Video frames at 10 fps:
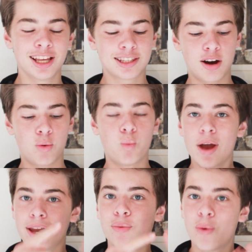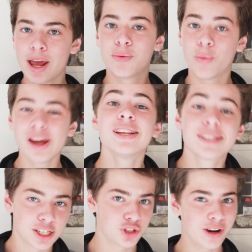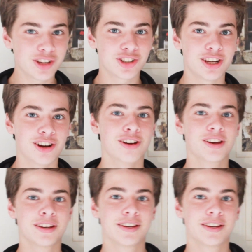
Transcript: It's a win-win-win situation here.